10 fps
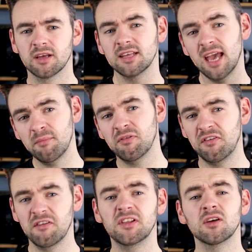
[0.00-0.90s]
The
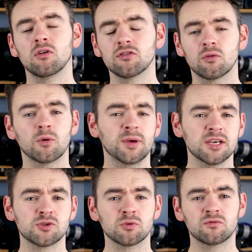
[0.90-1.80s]
M50 also
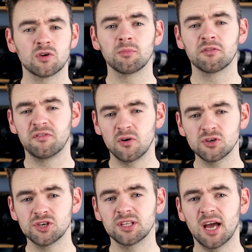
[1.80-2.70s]
appears to have dropped the
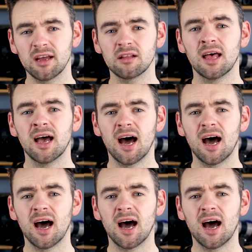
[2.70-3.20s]
function dial